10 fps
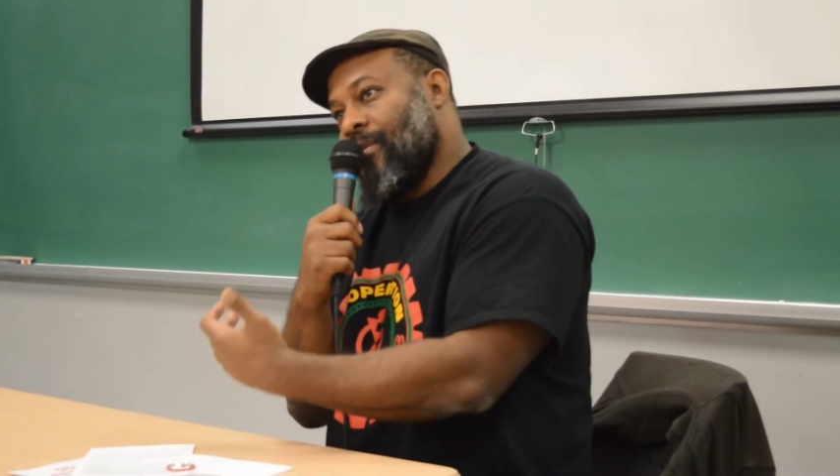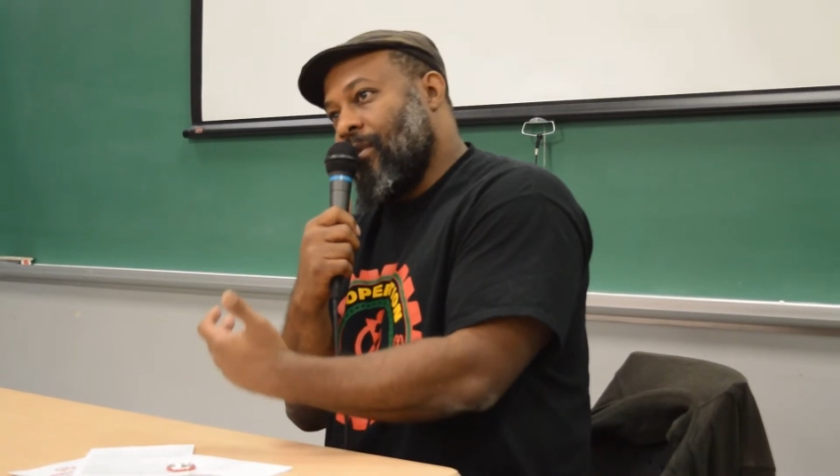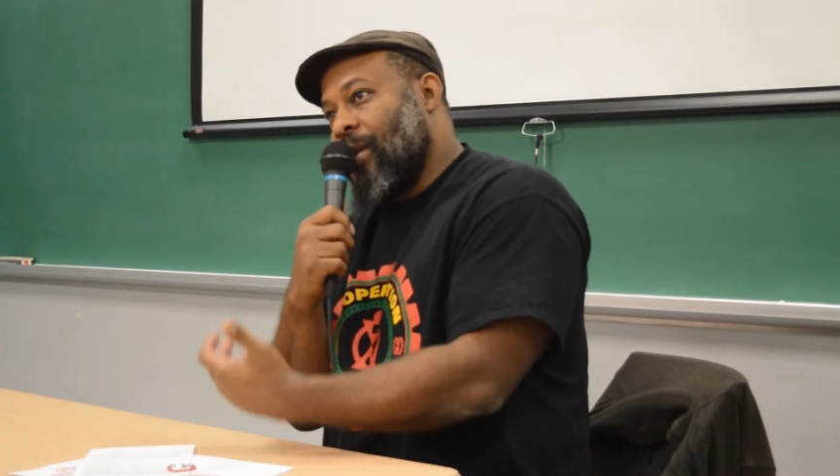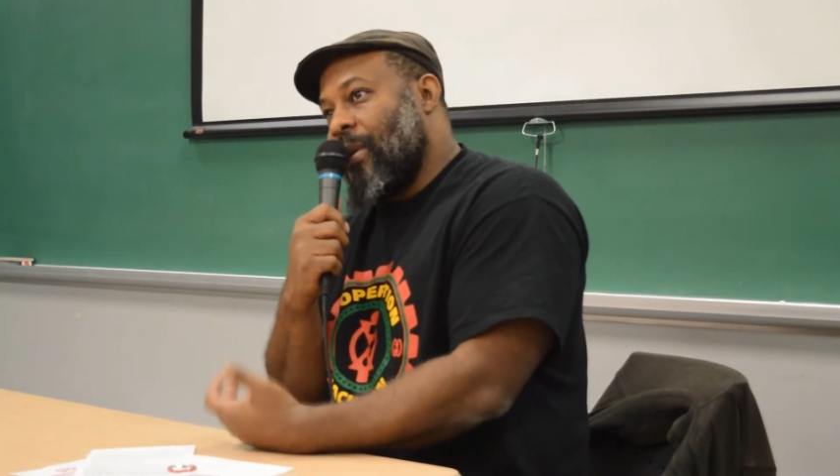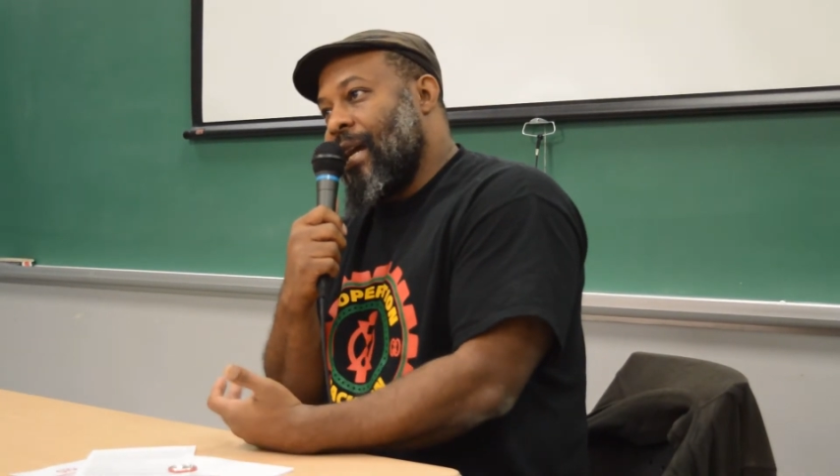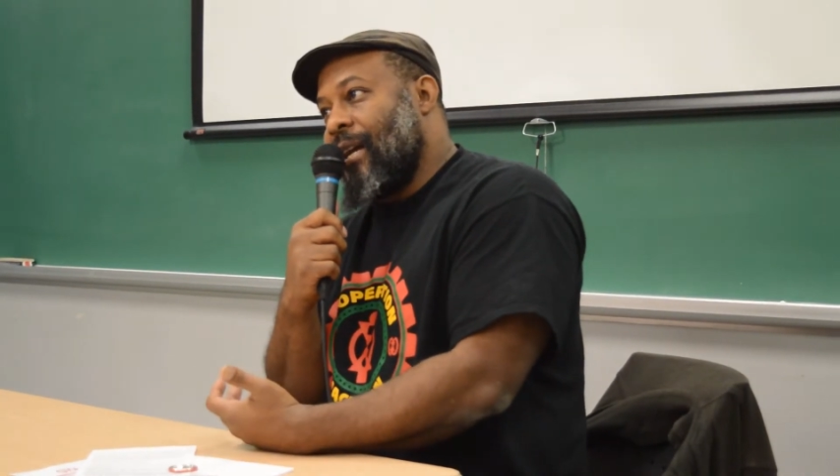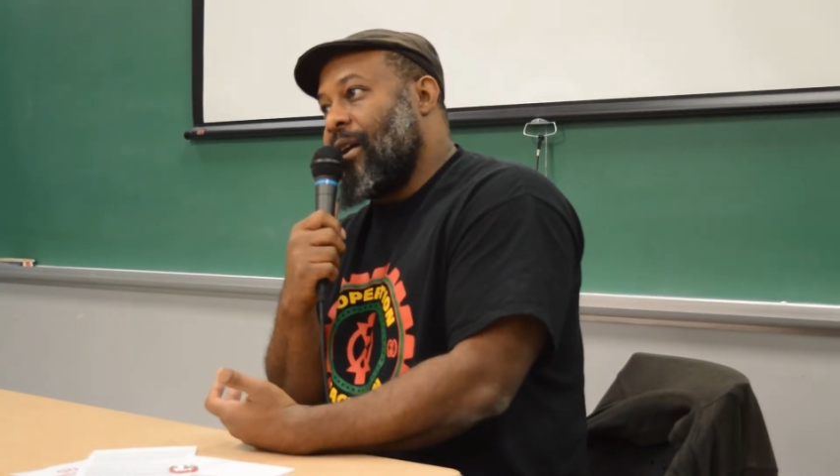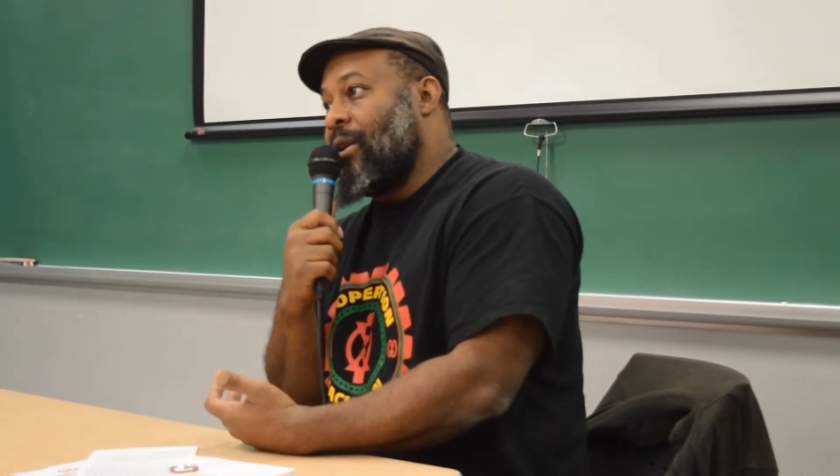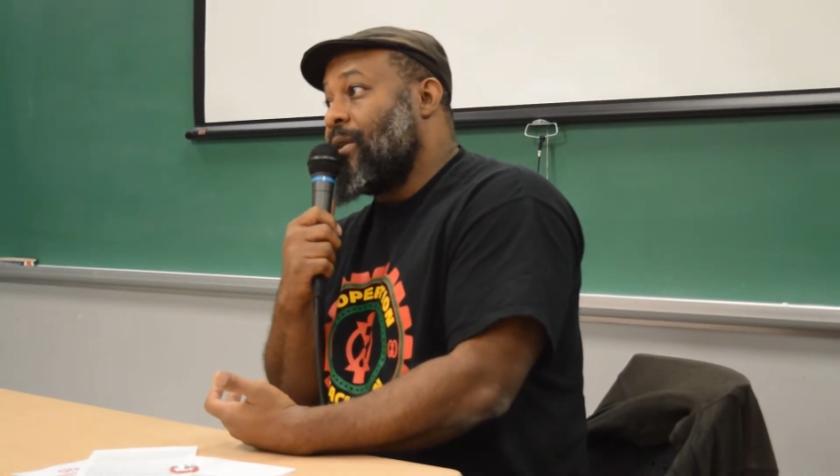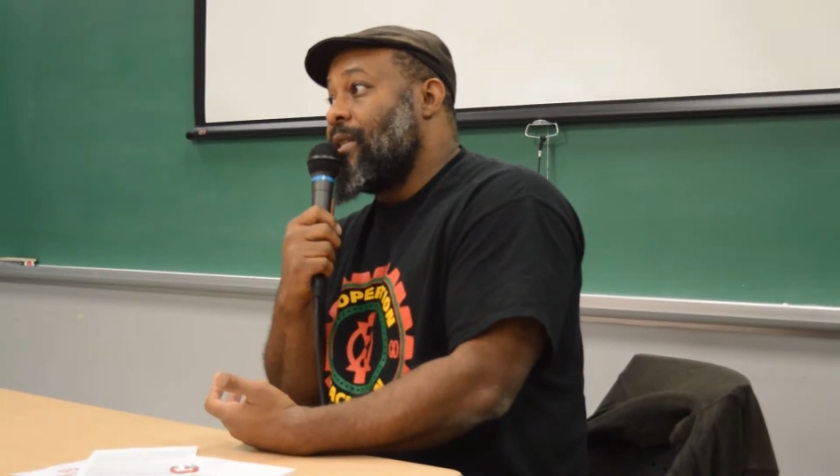where we had
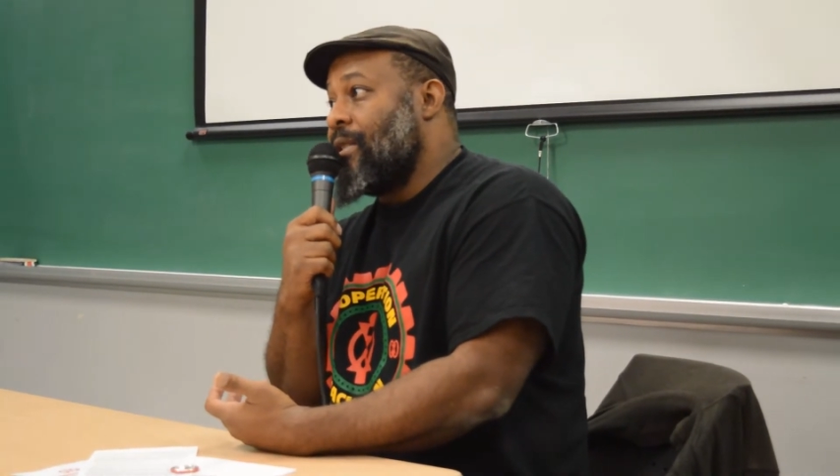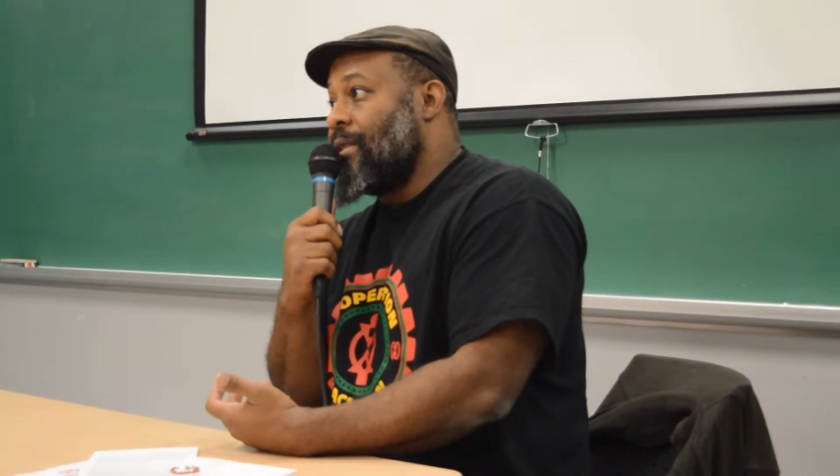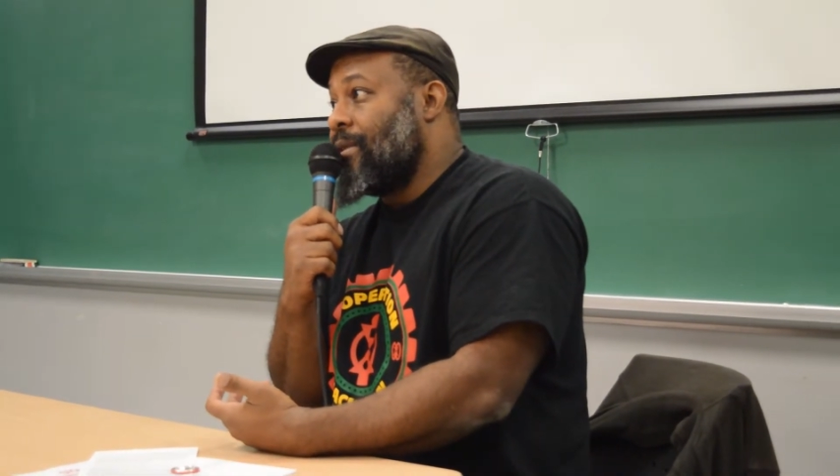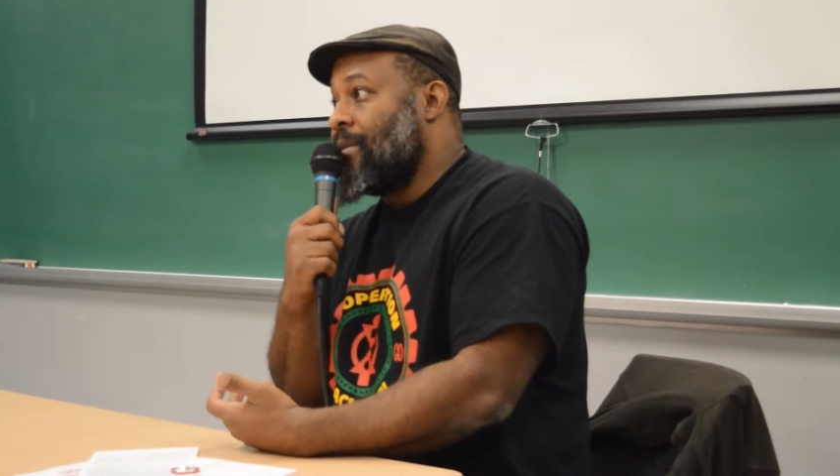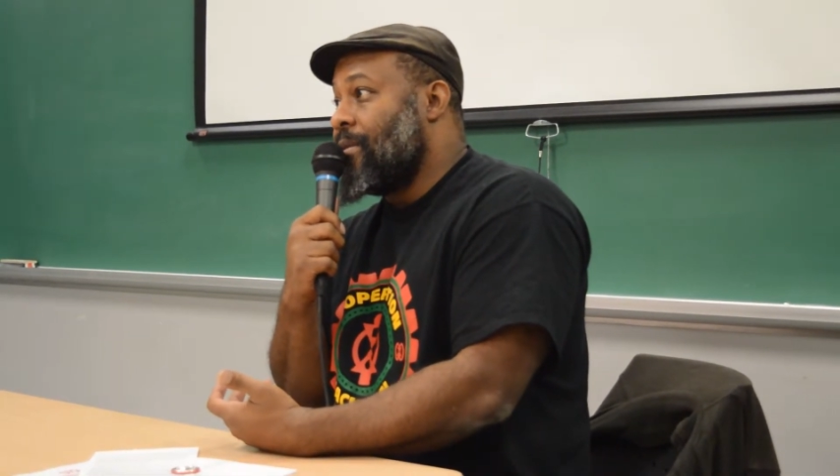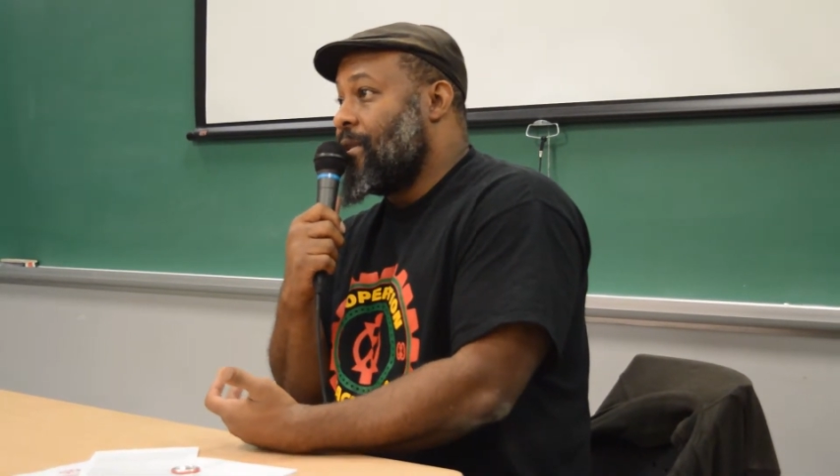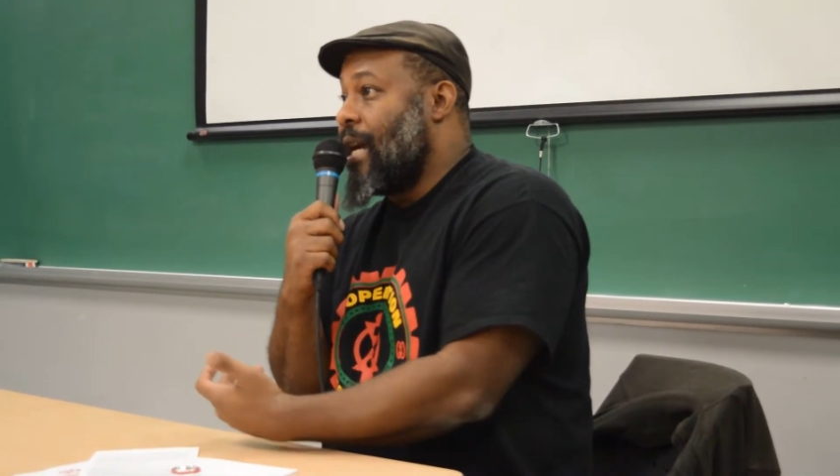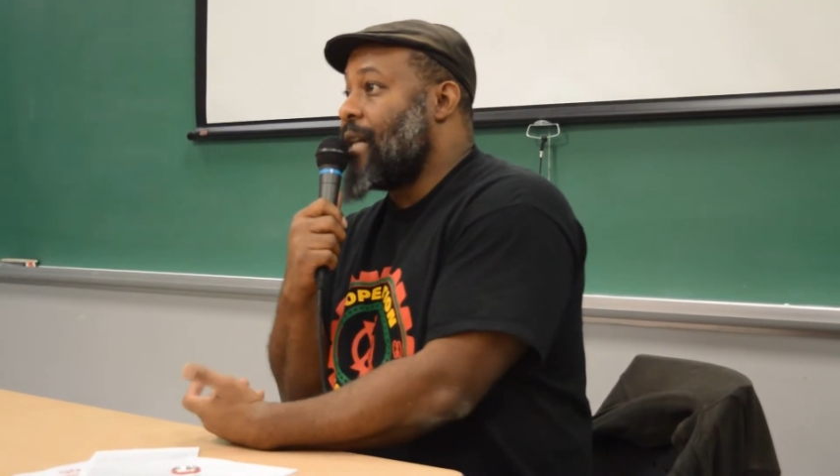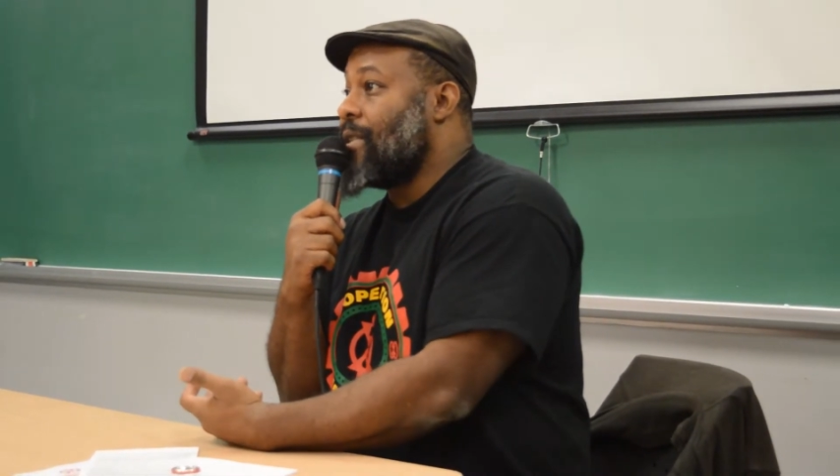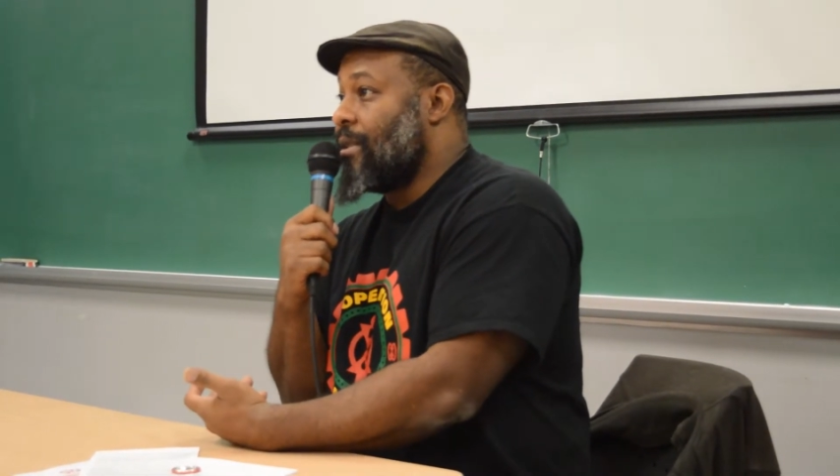our origin,
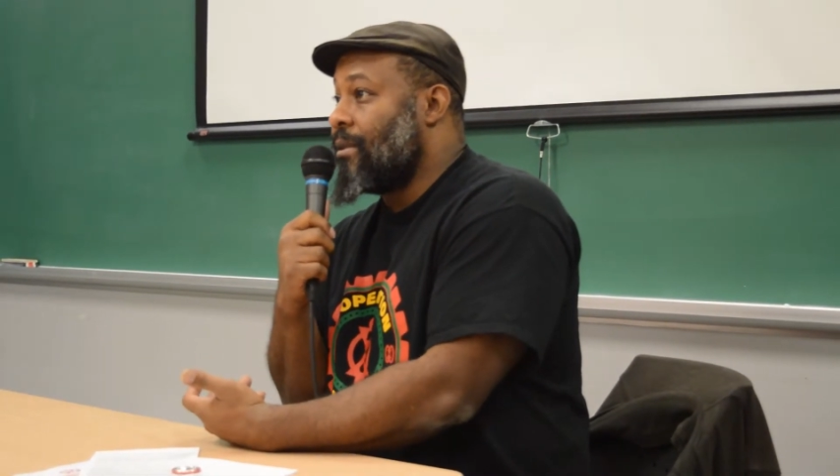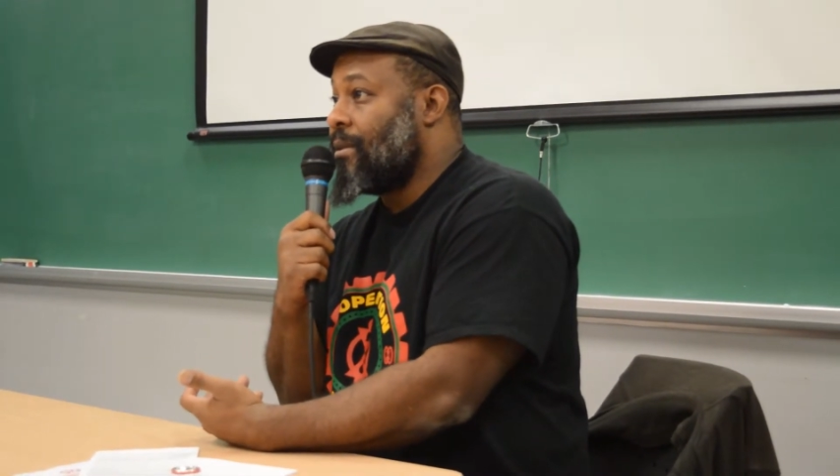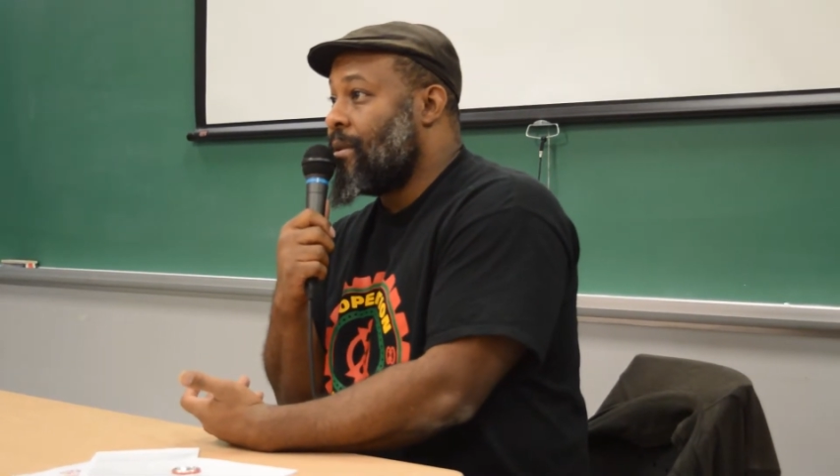Jackson.